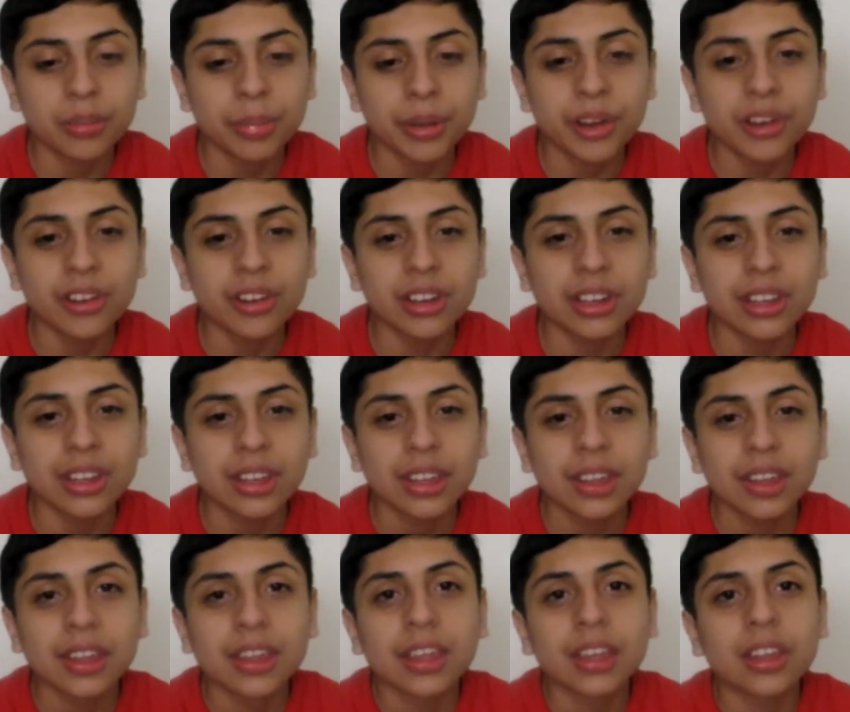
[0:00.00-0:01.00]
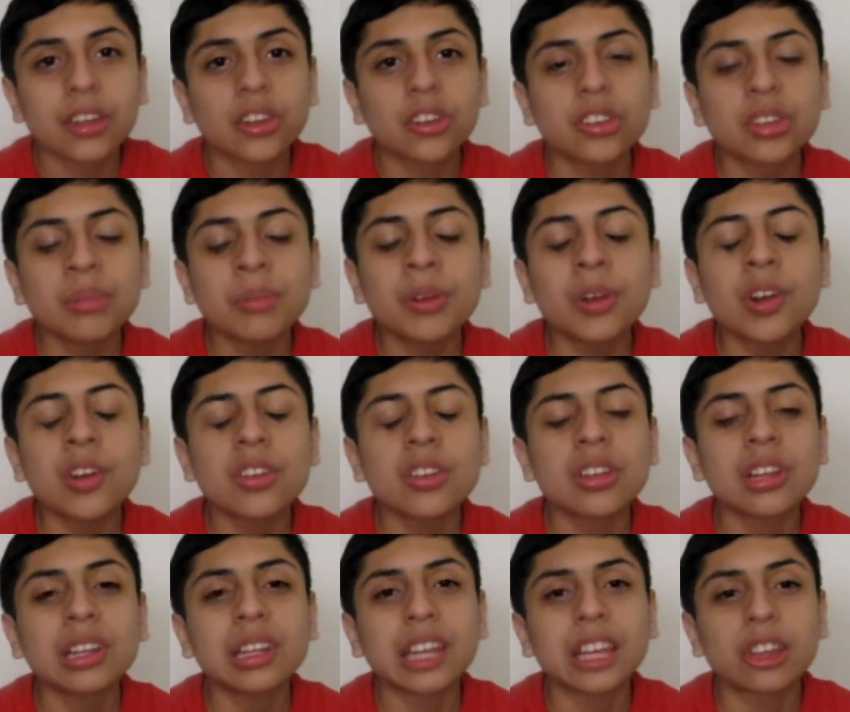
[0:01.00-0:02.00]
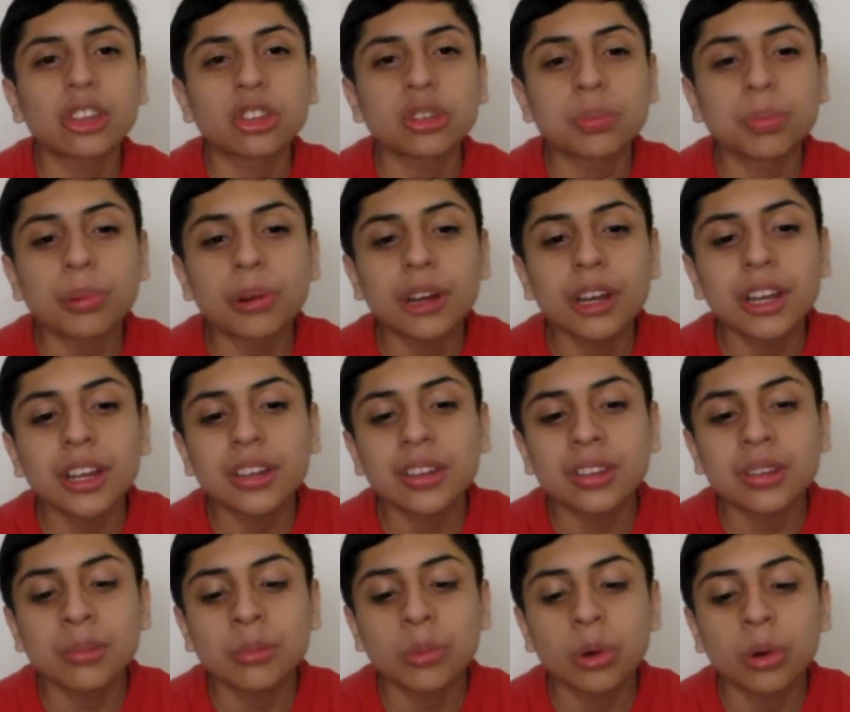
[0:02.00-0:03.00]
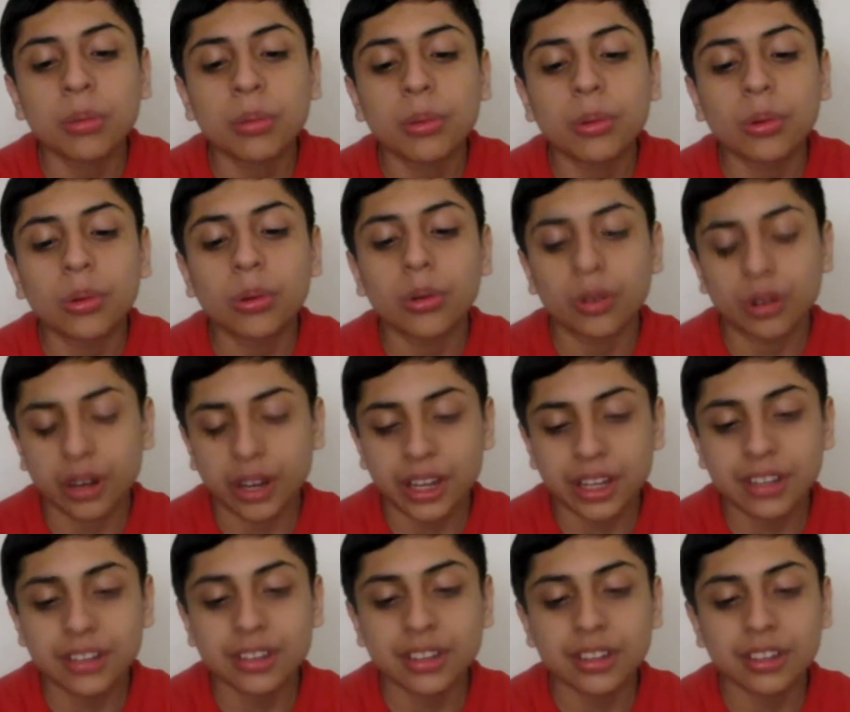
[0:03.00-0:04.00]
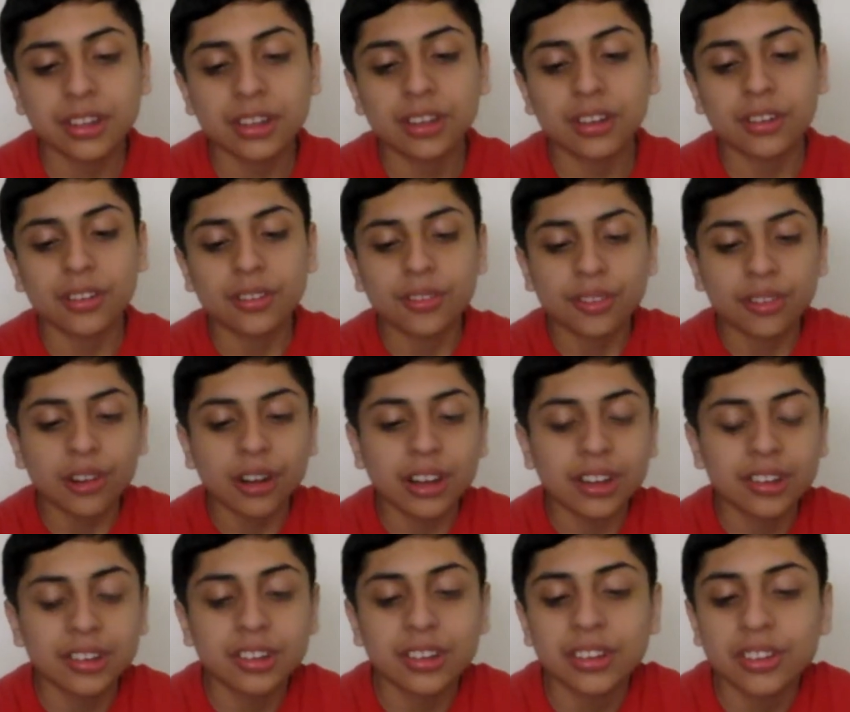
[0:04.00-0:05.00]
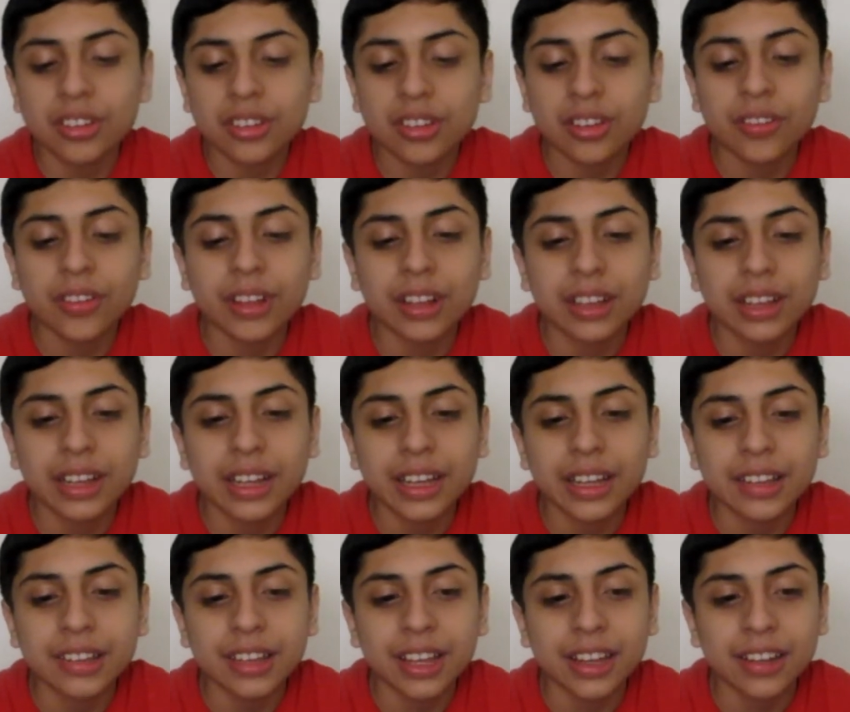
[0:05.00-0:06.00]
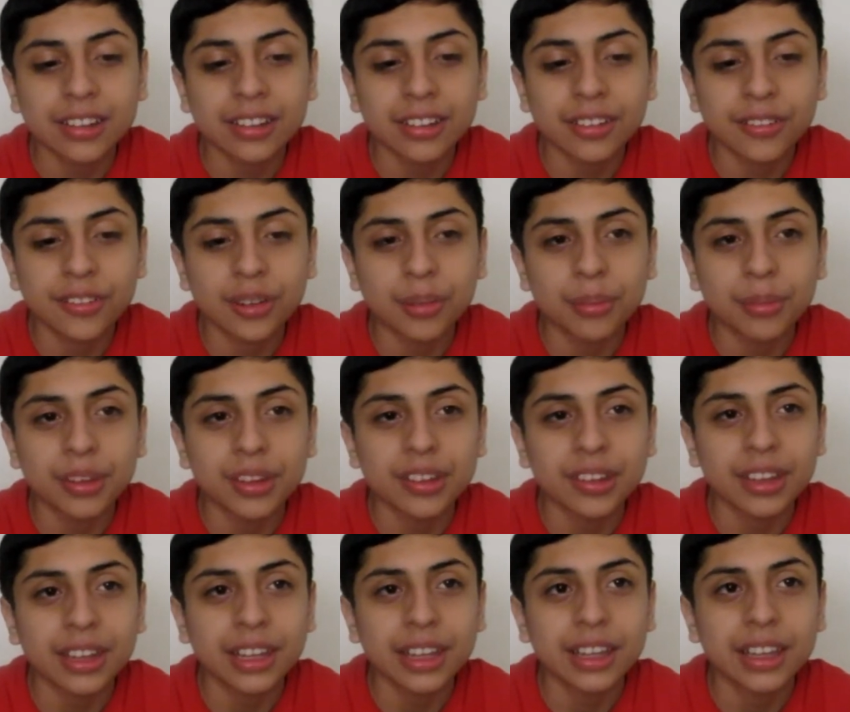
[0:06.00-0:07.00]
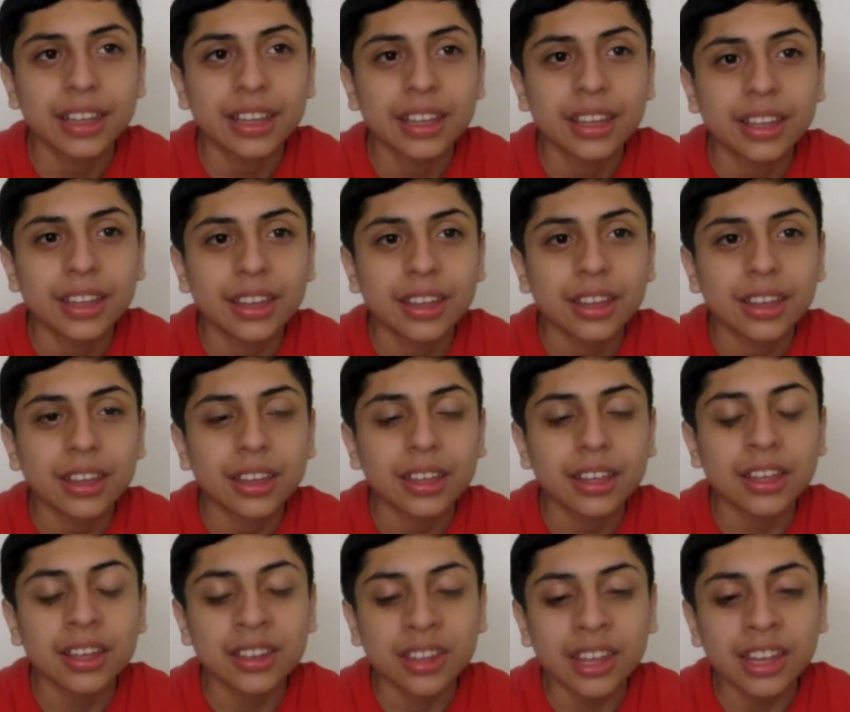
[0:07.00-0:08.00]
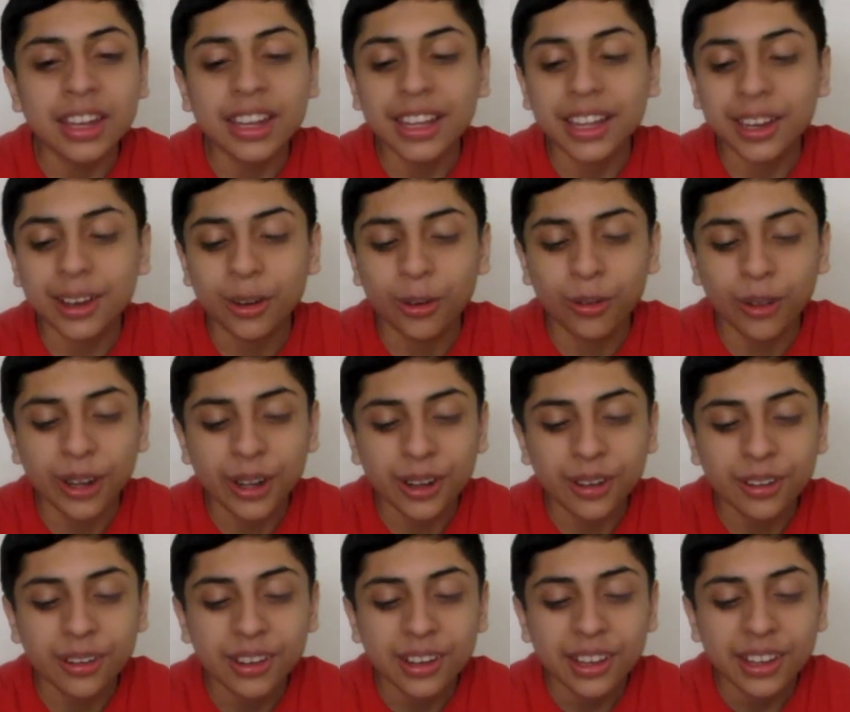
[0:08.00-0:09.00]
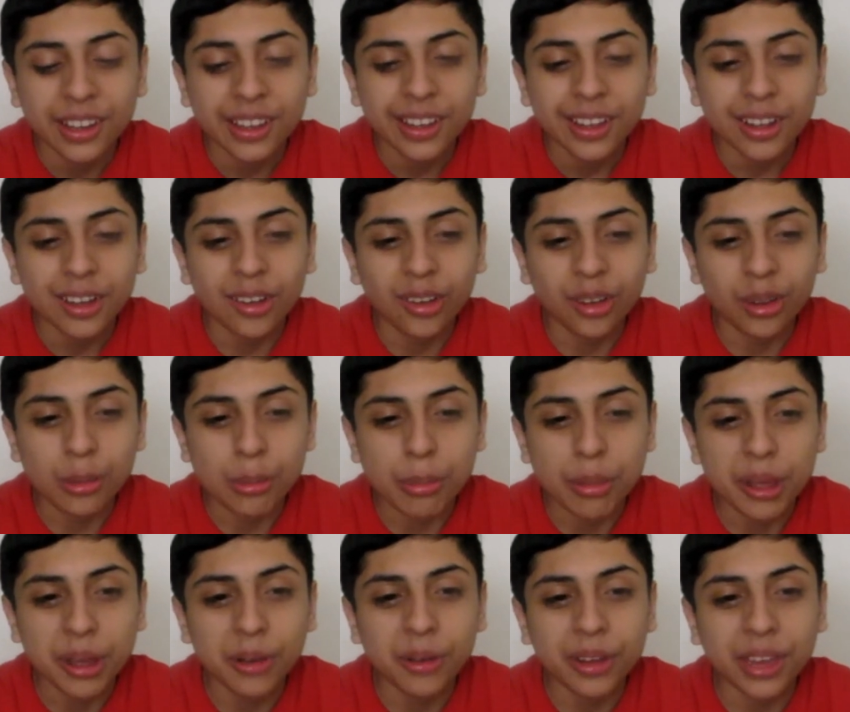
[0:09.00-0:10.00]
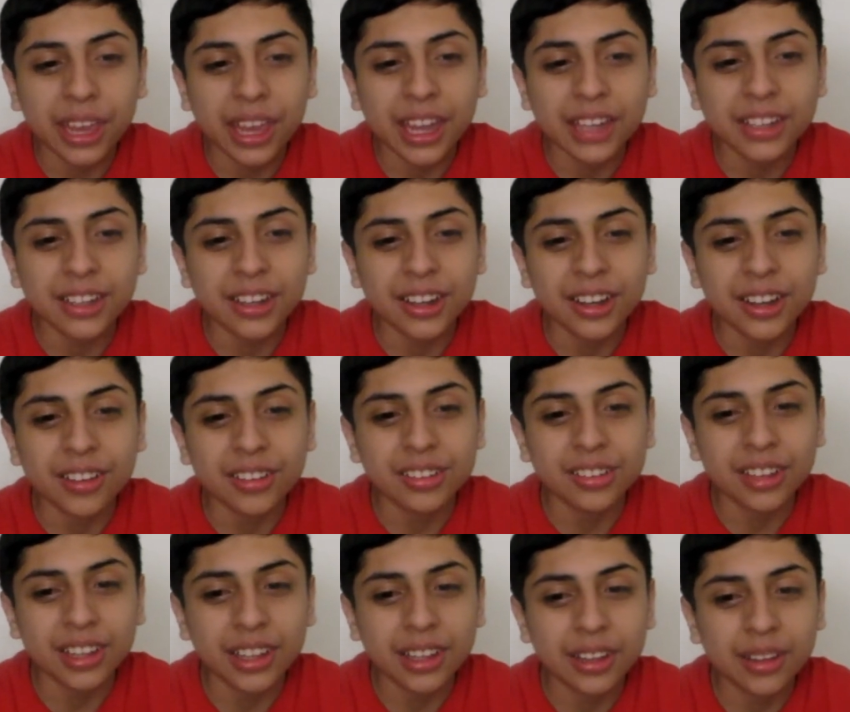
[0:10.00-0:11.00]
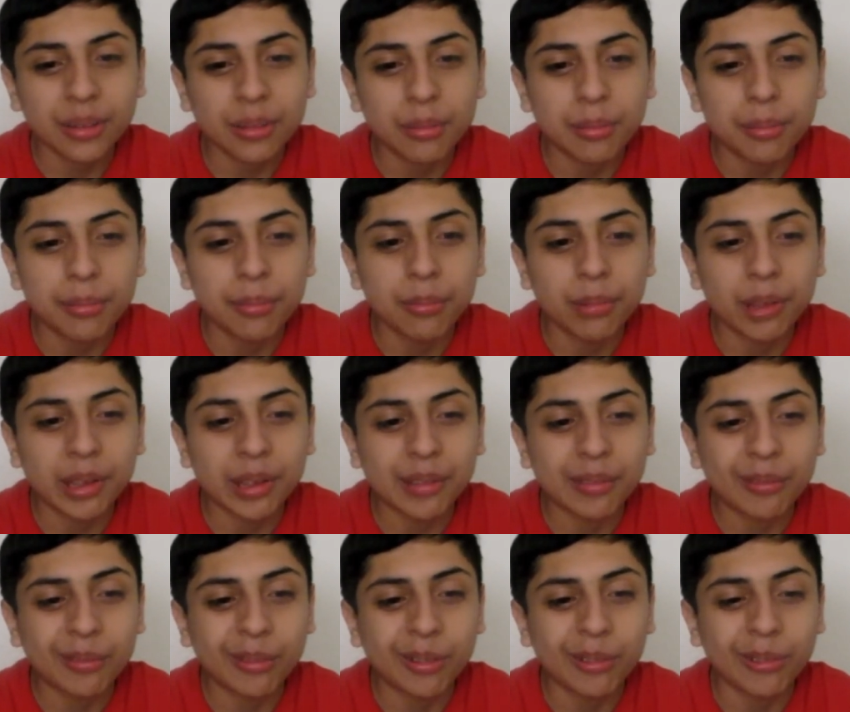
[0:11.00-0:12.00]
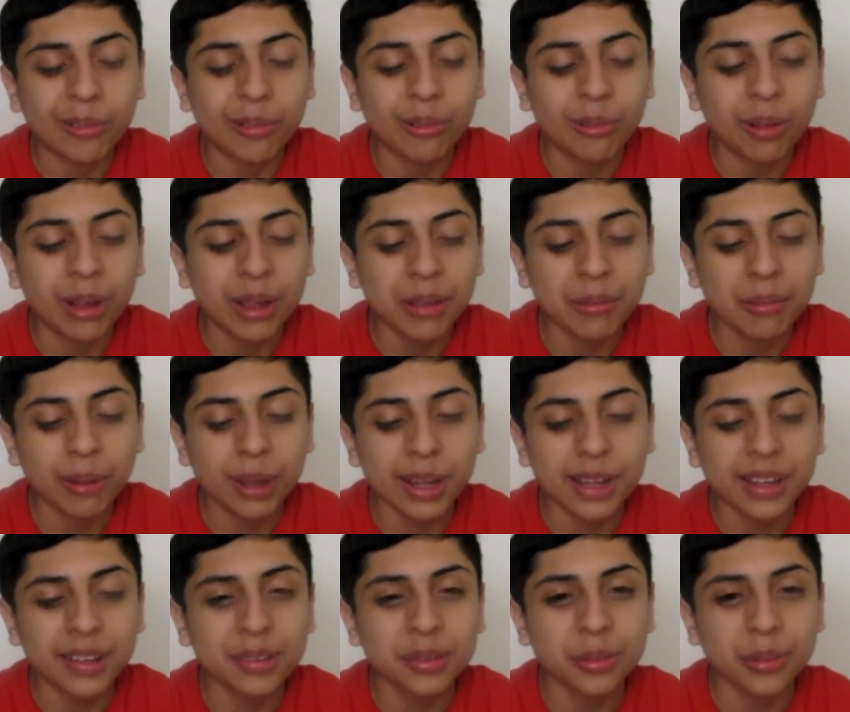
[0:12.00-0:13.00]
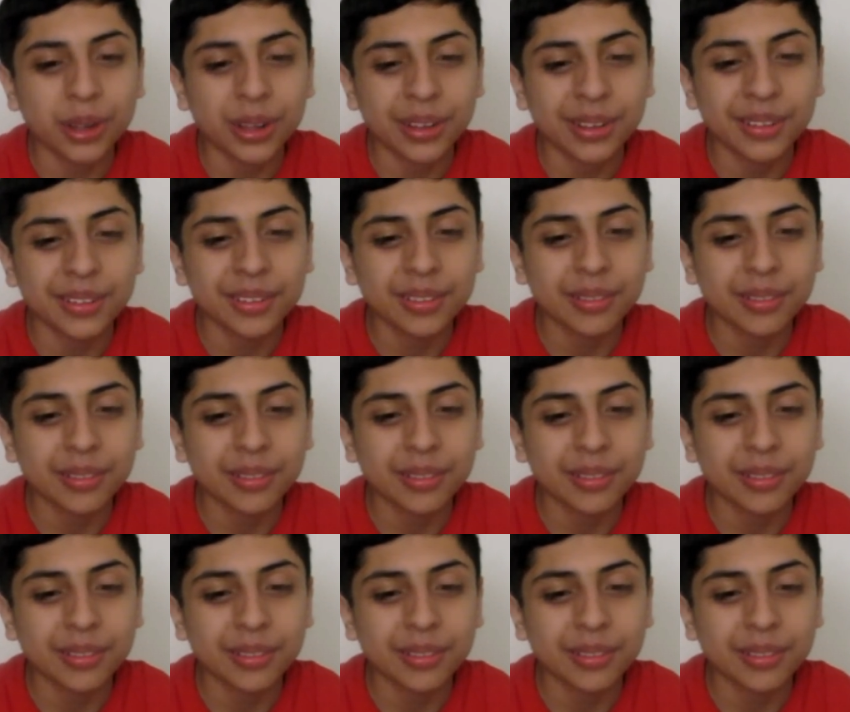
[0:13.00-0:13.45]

Apparently, the SIM card's not like Sprint, T-Mobile, or AT&T or Verizon stuff like that. It's actually from this like Canadian courier called Bell Canada, and I was like, wait, well, why why this one?